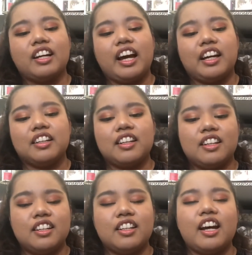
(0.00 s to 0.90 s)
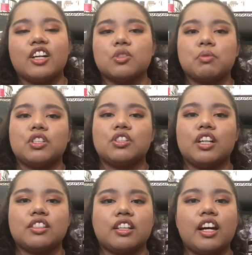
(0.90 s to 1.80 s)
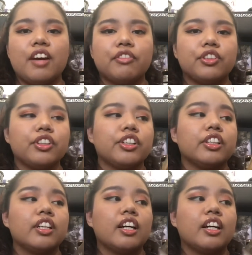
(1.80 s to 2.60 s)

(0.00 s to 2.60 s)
and he has been chasing after her,